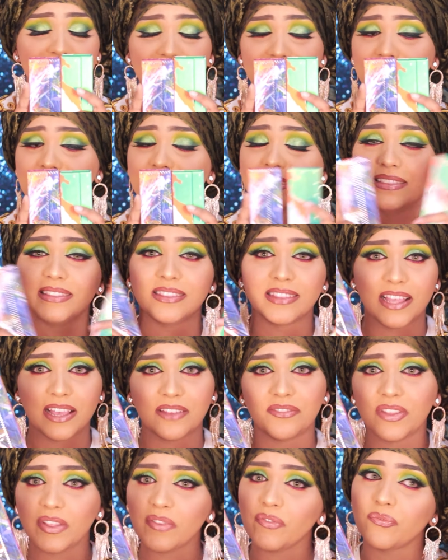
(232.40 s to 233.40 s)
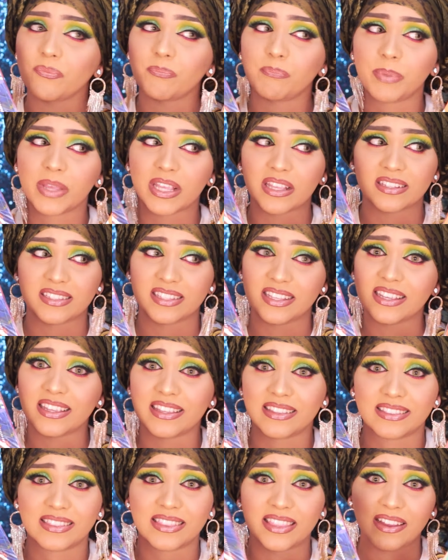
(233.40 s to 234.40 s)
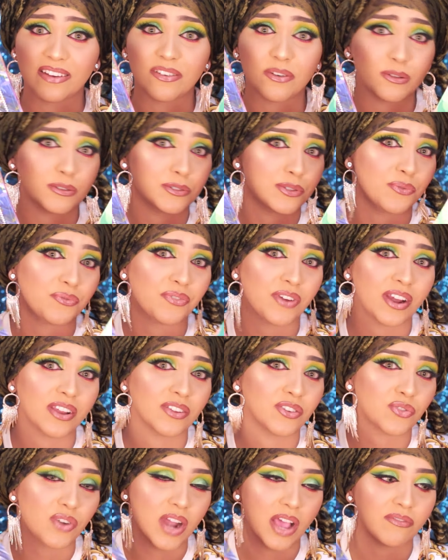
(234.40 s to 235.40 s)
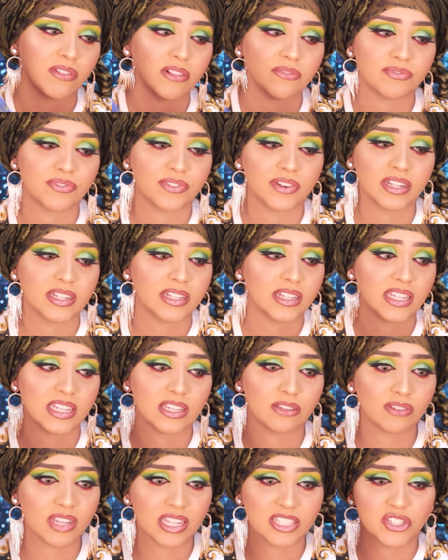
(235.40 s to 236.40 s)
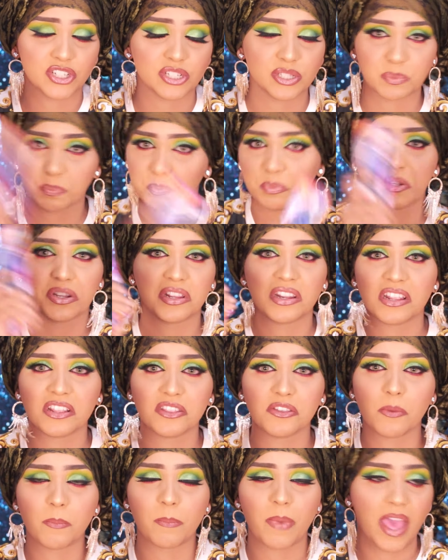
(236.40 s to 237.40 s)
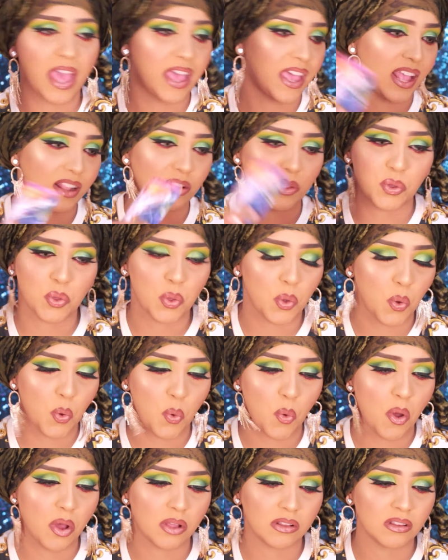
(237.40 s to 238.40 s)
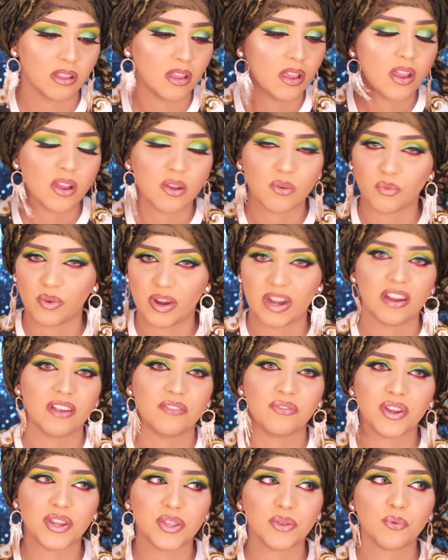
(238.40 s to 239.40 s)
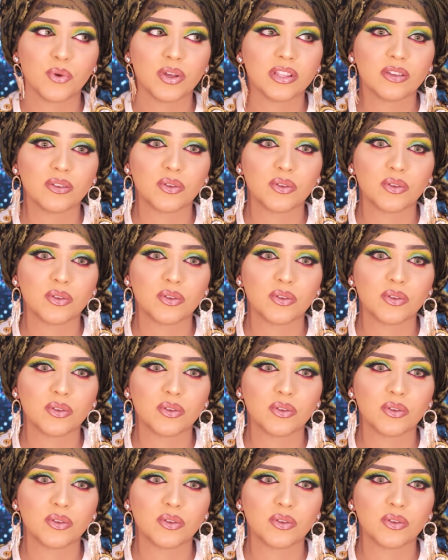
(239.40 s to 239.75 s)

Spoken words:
love it because they are also very travel friendly. You can just put it in your bag and go on wherever you want to